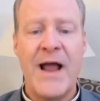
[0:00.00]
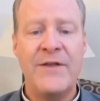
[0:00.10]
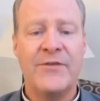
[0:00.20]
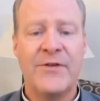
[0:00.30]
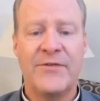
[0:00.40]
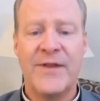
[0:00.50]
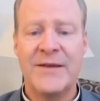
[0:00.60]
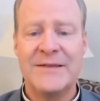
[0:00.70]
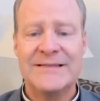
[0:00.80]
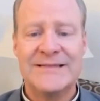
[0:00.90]
us that
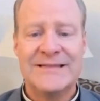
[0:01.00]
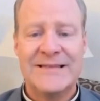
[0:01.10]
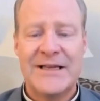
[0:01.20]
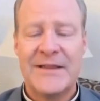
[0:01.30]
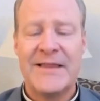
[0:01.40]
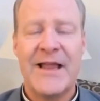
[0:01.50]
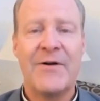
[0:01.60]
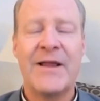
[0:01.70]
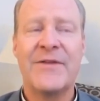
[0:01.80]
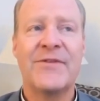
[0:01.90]
there
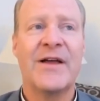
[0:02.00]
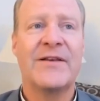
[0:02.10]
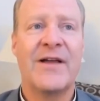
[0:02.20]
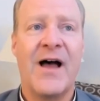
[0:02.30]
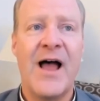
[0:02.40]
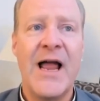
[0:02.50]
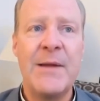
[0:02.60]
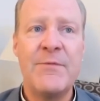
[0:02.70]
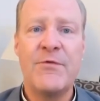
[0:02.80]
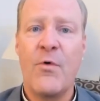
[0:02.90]
is a time
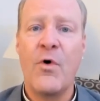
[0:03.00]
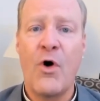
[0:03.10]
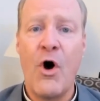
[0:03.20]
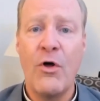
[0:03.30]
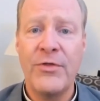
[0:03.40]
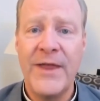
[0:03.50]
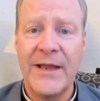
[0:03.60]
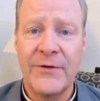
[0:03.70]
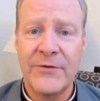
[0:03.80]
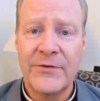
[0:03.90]
for all
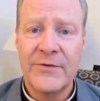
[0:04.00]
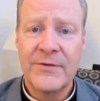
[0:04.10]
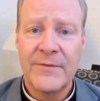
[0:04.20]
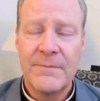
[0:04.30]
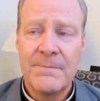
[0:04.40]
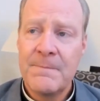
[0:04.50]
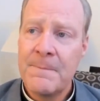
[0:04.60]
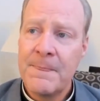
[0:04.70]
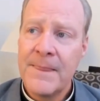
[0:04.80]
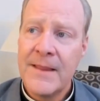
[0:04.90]
things.
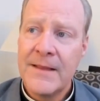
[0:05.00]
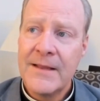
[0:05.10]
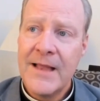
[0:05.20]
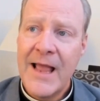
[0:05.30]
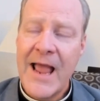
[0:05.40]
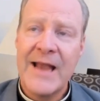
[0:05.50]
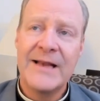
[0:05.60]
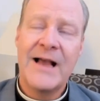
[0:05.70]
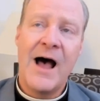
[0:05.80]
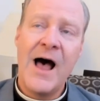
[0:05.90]
And
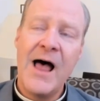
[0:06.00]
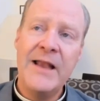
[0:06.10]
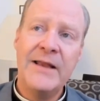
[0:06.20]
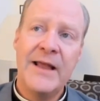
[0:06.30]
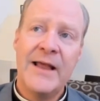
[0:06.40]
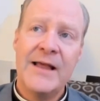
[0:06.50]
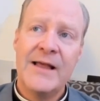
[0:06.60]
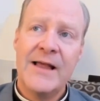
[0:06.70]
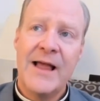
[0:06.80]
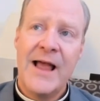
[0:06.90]
God
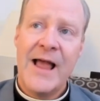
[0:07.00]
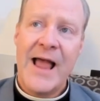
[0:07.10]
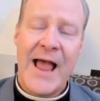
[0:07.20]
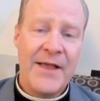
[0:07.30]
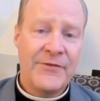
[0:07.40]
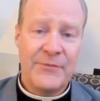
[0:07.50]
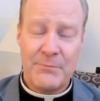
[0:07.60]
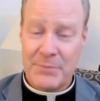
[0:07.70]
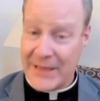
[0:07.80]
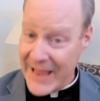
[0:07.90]
has
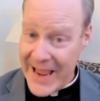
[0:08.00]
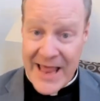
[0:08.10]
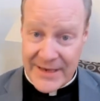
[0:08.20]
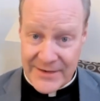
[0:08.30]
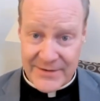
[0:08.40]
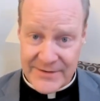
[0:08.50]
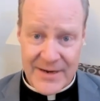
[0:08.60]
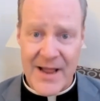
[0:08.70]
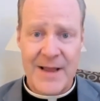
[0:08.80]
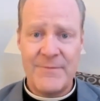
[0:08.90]
planned
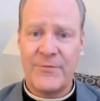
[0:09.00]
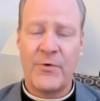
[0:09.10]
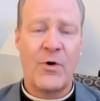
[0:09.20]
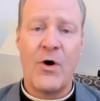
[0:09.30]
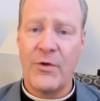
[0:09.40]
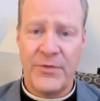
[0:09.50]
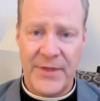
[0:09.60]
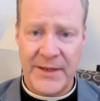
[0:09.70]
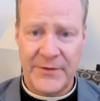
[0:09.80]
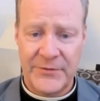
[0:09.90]
time for all
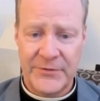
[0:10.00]
things.